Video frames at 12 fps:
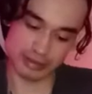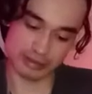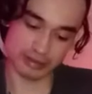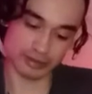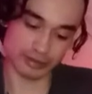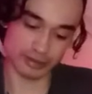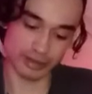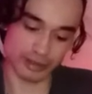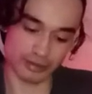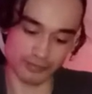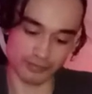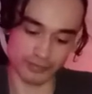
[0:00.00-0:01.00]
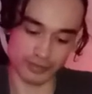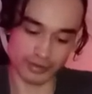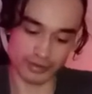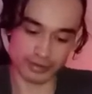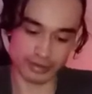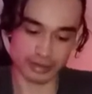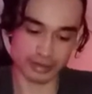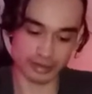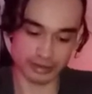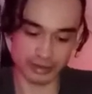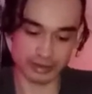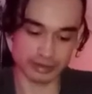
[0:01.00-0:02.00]
considering how far
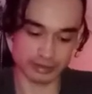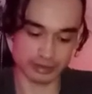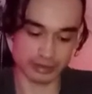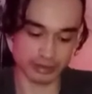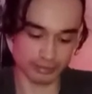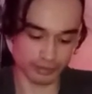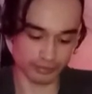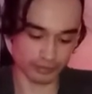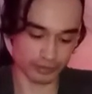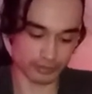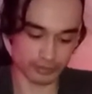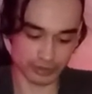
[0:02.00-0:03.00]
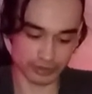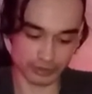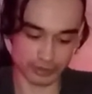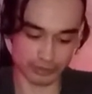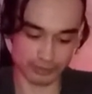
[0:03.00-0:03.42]
it's coming from. So